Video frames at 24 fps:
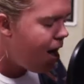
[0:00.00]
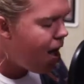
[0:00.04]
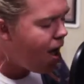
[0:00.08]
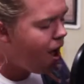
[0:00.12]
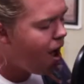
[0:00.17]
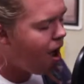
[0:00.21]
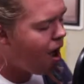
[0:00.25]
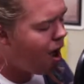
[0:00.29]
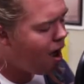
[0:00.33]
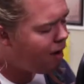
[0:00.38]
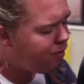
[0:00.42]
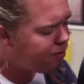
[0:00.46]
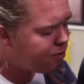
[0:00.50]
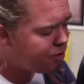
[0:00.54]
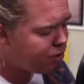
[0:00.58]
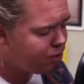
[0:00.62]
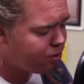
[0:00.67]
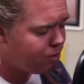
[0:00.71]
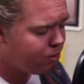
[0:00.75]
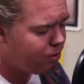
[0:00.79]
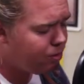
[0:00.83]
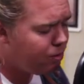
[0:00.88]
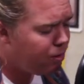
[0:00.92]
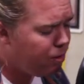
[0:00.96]

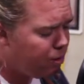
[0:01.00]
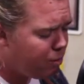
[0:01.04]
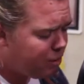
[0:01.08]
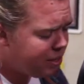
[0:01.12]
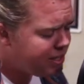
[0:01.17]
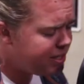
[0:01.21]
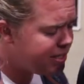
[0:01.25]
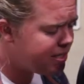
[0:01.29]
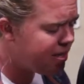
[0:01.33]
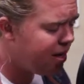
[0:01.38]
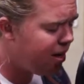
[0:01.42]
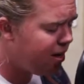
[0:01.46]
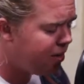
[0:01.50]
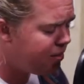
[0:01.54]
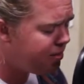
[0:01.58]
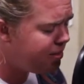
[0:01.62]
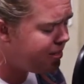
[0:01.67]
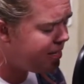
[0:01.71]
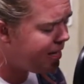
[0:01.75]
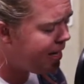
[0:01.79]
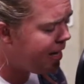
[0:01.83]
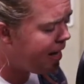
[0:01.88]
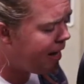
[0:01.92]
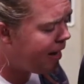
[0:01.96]
Offshore winds all
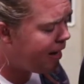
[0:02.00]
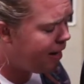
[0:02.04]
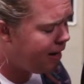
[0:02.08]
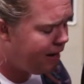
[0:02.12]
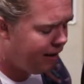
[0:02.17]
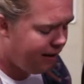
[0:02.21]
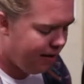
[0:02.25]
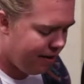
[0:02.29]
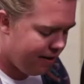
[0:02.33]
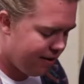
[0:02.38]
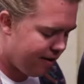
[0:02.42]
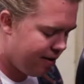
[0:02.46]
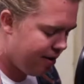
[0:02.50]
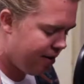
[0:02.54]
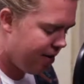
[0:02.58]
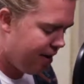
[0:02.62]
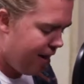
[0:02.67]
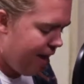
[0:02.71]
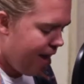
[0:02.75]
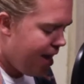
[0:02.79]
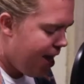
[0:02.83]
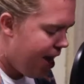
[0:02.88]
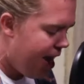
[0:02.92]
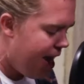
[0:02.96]
day
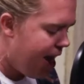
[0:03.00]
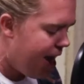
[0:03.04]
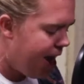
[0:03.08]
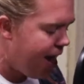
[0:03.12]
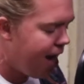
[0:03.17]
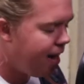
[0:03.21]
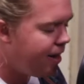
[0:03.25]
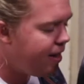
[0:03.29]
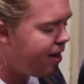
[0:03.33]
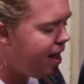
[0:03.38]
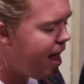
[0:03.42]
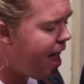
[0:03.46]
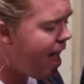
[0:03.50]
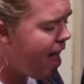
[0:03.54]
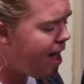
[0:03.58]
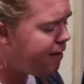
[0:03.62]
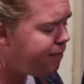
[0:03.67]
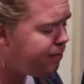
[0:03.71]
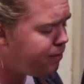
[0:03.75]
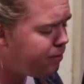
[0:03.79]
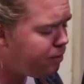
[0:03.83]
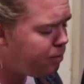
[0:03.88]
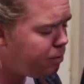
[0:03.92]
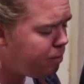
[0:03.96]
And in
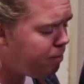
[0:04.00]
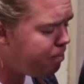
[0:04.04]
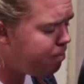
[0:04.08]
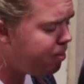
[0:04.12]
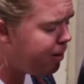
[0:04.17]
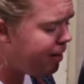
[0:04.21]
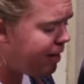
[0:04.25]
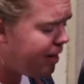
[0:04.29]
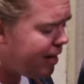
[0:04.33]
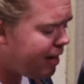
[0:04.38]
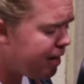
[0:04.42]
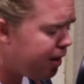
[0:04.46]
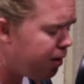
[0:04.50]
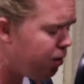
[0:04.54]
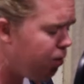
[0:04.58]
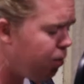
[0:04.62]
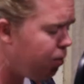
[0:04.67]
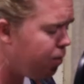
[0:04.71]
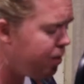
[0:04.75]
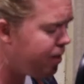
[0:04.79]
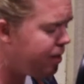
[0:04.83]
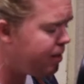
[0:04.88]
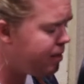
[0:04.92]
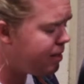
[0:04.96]
heaven we'd be
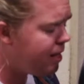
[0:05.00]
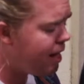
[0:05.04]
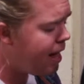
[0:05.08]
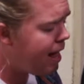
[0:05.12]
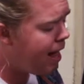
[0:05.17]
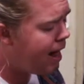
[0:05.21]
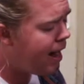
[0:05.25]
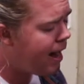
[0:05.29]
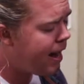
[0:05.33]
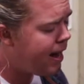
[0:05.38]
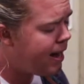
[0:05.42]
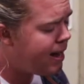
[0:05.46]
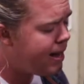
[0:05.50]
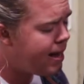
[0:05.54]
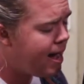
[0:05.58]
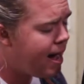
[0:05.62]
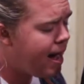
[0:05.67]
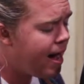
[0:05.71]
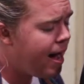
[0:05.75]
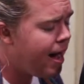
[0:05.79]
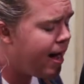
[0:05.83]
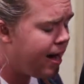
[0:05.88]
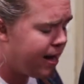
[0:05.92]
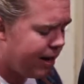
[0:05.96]
with
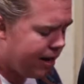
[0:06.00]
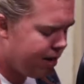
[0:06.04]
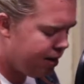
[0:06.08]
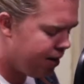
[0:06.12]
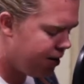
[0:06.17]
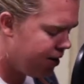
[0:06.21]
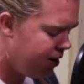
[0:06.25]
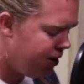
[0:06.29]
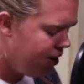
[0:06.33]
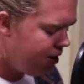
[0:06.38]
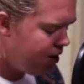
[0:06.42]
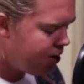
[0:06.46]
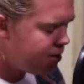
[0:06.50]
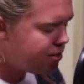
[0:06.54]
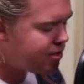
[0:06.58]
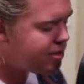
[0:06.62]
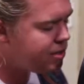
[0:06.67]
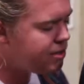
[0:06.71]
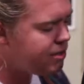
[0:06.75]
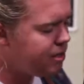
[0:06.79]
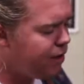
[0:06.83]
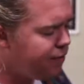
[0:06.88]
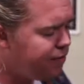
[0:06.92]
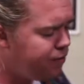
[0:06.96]
AI
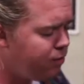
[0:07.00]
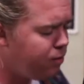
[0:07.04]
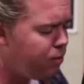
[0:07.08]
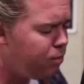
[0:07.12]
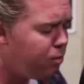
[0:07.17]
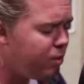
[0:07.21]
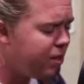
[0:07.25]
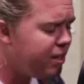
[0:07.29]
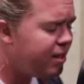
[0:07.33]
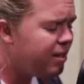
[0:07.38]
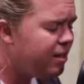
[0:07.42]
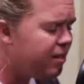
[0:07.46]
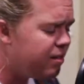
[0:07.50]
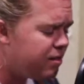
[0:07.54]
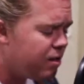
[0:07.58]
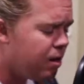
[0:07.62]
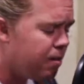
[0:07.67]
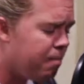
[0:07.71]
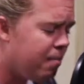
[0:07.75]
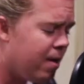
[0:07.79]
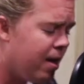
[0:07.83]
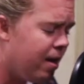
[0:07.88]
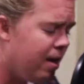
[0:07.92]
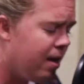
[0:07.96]
Suffering with
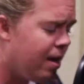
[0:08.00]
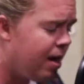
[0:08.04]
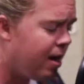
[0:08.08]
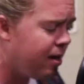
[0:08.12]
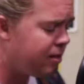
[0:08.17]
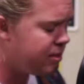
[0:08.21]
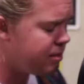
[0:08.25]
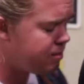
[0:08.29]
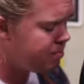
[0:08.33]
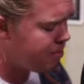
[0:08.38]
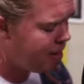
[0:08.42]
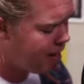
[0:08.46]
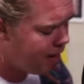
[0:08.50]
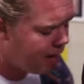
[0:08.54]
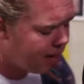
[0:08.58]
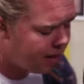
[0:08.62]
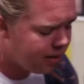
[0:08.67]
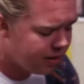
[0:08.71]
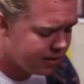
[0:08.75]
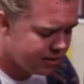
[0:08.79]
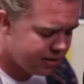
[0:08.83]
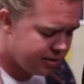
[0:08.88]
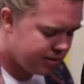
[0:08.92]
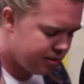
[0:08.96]
all my lost
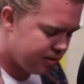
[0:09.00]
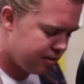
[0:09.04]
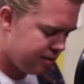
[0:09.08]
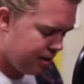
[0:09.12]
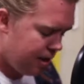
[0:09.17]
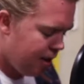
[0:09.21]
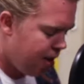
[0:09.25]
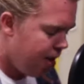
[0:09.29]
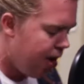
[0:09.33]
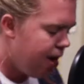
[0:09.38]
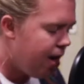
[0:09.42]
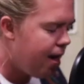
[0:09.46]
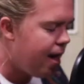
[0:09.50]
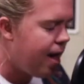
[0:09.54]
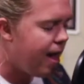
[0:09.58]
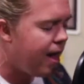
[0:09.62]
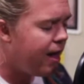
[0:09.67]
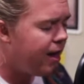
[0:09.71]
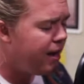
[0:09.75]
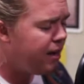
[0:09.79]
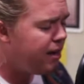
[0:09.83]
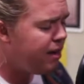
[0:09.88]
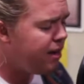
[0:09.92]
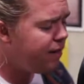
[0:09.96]
mates
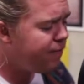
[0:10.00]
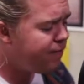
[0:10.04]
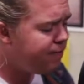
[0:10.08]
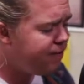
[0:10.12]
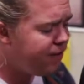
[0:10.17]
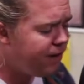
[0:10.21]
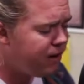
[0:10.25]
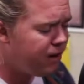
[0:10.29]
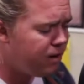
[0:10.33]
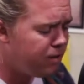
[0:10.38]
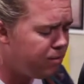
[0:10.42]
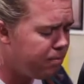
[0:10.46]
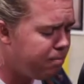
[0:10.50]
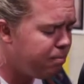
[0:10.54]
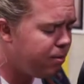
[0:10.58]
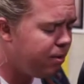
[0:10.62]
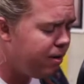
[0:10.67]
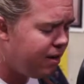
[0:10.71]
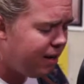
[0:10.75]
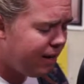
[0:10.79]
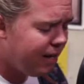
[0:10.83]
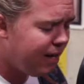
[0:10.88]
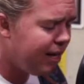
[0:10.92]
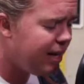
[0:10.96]
And if you don't
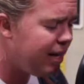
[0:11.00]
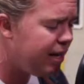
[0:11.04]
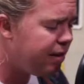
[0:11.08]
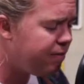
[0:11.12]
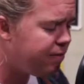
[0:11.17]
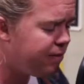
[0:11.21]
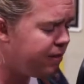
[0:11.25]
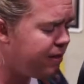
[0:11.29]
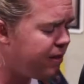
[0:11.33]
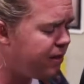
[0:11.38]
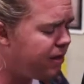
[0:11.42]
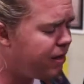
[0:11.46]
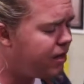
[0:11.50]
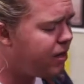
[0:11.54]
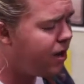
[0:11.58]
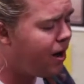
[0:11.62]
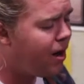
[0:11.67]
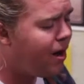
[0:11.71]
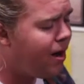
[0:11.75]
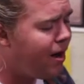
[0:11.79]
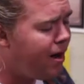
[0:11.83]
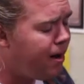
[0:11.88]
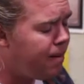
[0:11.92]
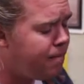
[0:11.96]
believe in
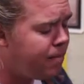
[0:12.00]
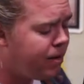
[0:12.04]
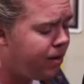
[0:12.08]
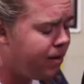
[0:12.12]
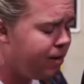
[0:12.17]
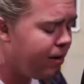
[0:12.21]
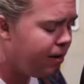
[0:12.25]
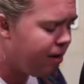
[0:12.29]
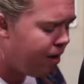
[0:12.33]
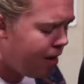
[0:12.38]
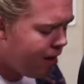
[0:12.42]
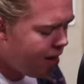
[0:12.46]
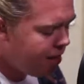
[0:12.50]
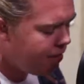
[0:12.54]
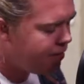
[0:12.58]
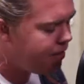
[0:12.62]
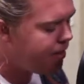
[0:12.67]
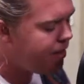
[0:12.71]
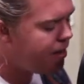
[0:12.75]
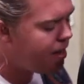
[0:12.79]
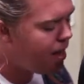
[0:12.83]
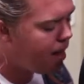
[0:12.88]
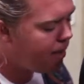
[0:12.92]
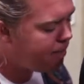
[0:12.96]
karma
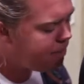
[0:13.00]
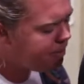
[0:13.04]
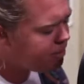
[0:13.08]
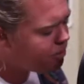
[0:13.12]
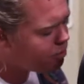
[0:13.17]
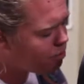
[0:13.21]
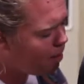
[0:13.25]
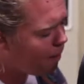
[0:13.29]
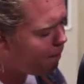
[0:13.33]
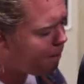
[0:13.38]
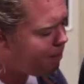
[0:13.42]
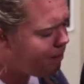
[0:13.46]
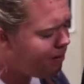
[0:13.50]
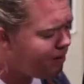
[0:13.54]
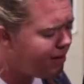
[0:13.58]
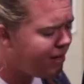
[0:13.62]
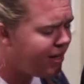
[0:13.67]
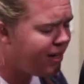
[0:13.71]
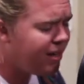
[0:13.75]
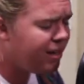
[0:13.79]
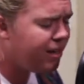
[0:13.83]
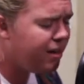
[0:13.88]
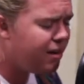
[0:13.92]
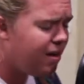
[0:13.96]
I'll be dropping
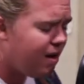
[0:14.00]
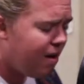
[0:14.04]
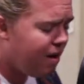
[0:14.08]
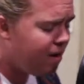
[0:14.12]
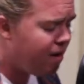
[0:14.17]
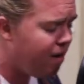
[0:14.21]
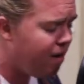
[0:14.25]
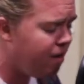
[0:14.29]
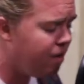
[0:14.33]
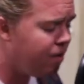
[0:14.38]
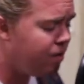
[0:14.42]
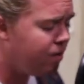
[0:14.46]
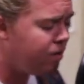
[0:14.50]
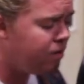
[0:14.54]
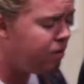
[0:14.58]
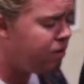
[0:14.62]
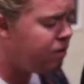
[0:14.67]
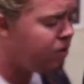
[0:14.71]
in on